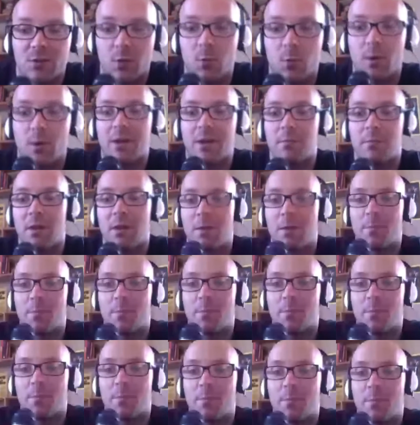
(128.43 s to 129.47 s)
actually, we're coming
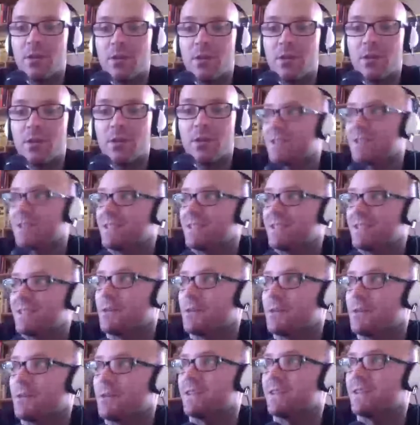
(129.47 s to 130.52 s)
up on 2 years because it
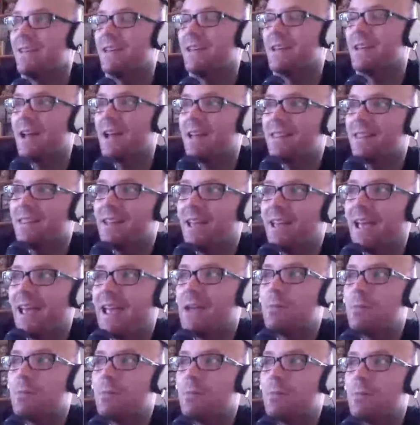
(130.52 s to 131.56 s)
was in, I think,
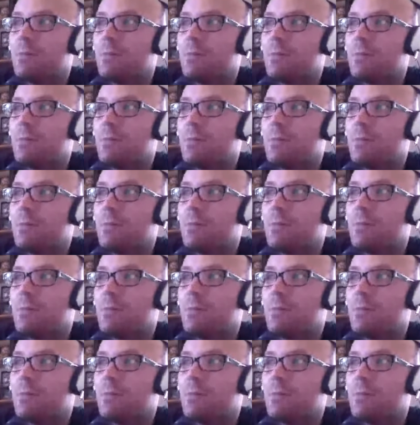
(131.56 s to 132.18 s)
April of